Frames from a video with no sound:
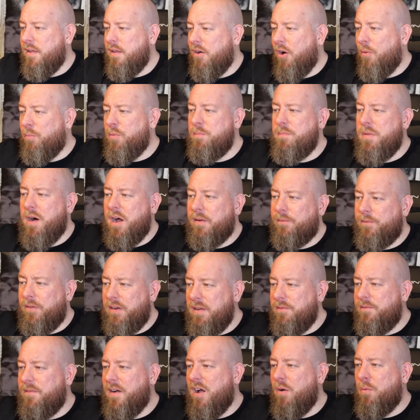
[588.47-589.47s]
open box
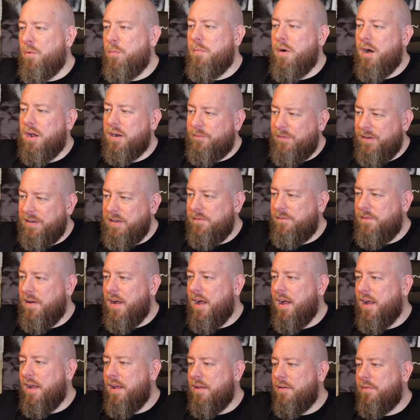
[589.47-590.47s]
55, open box
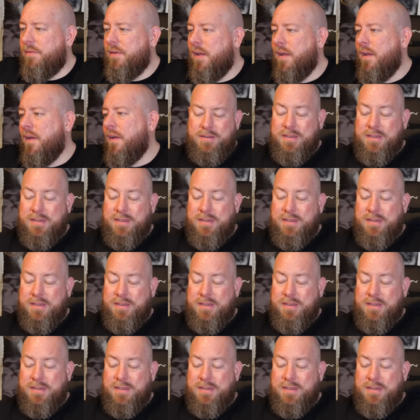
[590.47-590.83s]
55.